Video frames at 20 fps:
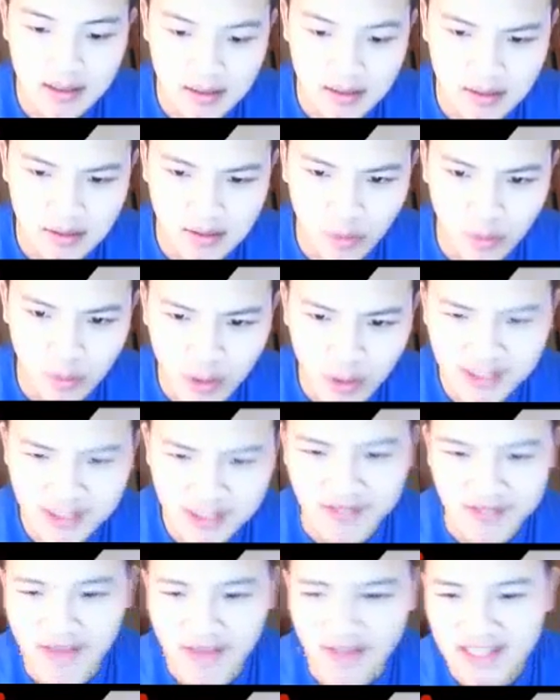What is his
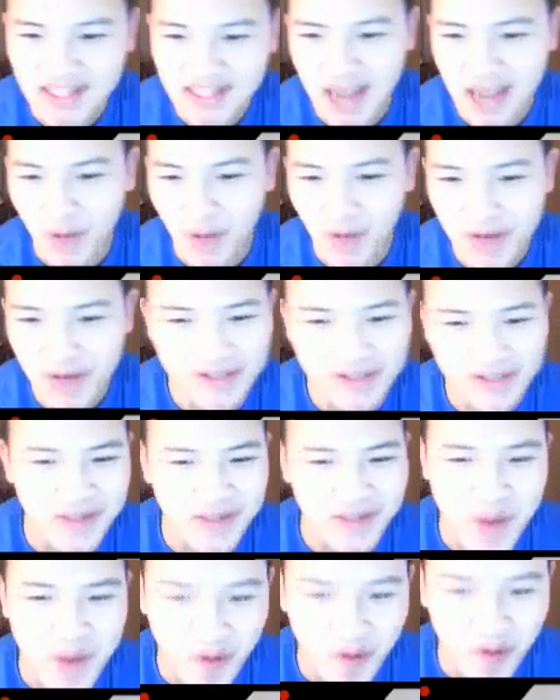face down? What if it's a
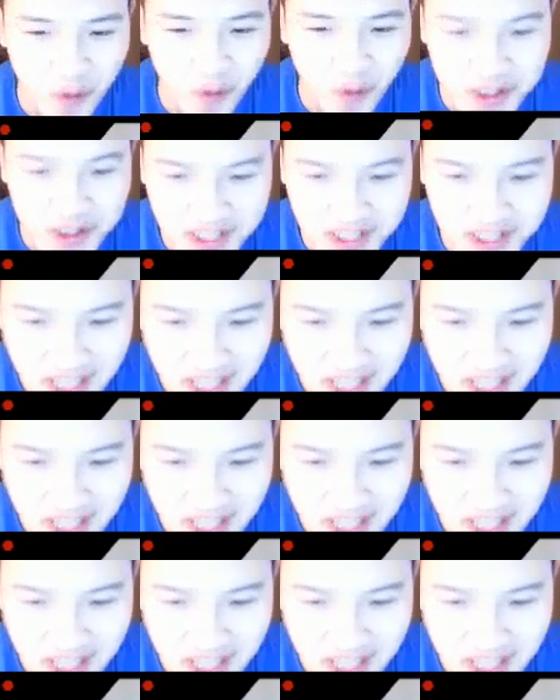Mirror Force?